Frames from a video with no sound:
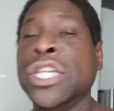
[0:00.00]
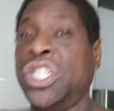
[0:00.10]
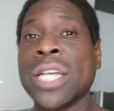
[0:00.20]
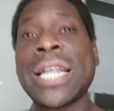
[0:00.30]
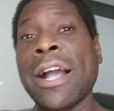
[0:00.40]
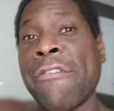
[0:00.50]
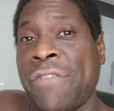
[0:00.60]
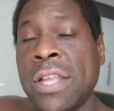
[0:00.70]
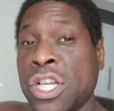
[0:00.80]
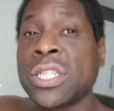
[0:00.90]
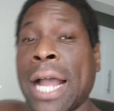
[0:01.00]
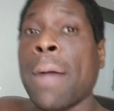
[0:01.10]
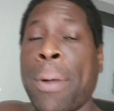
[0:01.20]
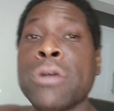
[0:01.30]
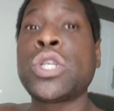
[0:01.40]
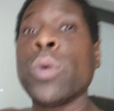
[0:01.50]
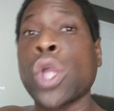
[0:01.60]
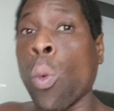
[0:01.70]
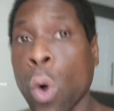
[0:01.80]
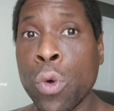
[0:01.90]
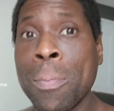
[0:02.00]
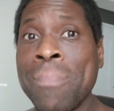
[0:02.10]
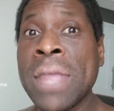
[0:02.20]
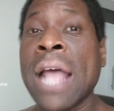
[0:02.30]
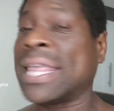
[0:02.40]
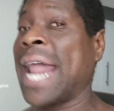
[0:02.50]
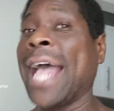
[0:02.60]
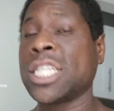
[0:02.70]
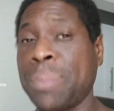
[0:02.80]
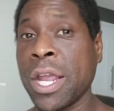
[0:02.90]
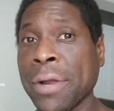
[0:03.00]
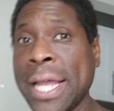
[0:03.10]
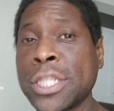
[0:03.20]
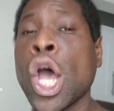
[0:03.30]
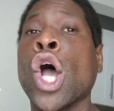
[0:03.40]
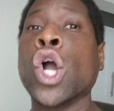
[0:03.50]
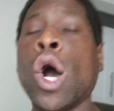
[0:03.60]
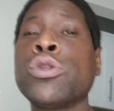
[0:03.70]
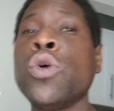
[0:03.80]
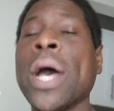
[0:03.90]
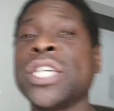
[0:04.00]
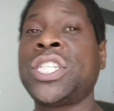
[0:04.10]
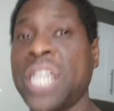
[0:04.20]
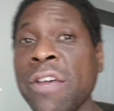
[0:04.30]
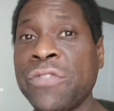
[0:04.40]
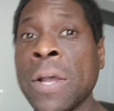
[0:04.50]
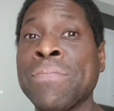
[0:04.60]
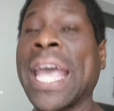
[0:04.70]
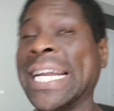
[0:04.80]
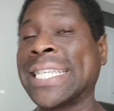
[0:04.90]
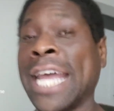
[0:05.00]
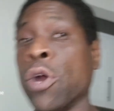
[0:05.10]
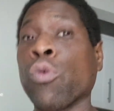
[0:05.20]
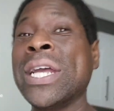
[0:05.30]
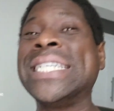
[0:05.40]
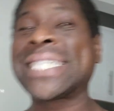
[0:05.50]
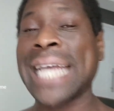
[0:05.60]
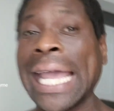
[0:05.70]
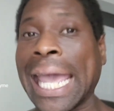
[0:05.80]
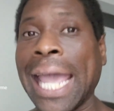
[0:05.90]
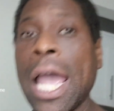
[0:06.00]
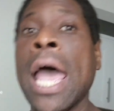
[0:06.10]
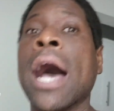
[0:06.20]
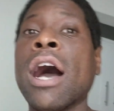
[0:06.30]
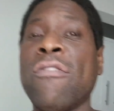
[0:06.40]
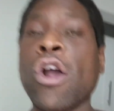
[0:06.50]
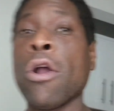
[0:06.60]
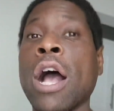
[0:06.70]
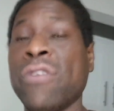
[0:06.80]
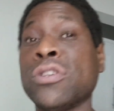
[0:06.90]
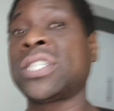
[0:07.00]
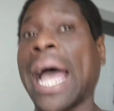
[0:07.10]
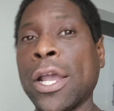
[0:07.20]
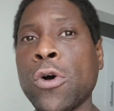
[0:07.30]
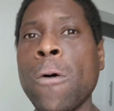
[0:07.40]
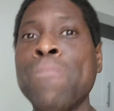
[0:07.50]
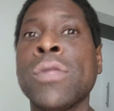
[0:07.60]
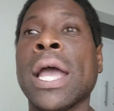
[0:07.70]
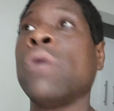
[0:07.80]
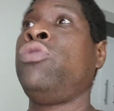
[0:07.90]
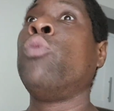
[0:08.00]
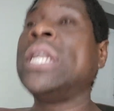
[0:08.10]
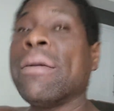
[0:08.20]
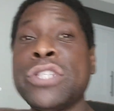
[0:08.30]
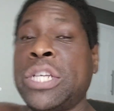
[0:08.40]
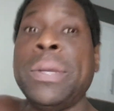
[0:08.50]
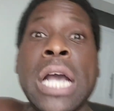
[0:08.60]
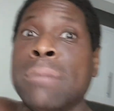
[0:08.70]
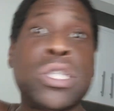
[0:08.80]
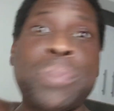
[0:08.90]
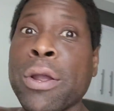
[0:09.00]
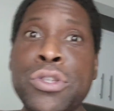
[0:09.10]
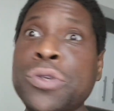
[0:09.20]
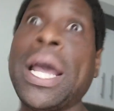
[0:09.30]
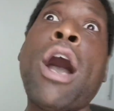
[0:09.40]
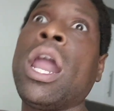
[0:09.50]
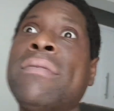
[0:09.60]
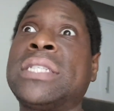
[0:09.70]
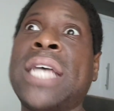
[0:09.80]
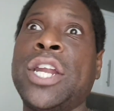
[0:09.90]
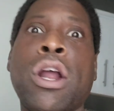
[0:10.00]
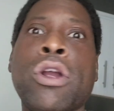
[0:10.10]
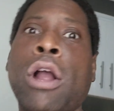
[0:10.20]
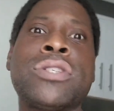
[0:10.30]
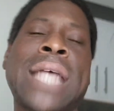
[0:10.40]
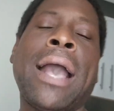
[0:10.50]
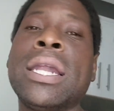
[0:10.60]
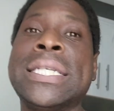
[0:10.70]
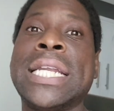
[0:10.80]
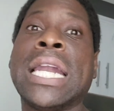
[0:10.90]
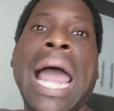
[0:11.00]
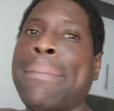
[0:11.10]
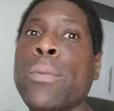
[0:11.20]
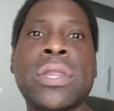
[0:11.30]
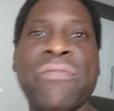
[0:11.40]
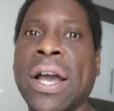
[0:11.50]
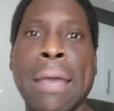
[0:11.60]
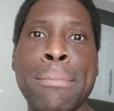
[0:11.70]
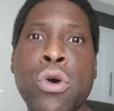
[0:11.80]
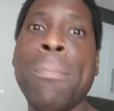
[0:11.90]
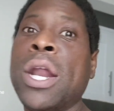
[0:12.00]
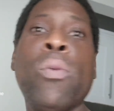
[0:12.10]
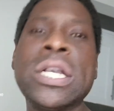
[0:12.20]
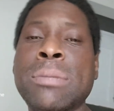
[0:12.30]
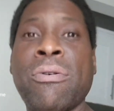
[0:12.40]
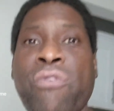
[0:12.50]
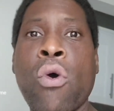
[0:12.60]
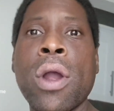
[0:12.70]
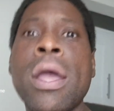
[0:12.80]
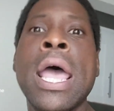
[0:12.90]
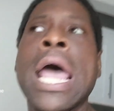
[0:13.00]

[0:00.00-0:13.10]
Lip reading: Just like a person with a womb that has periods go through a shift and a resyncing of her cycle. Whenever she becomes spiritual, now all of a sudden her cycle is in alignment with the fucking moon, but it wasn't before.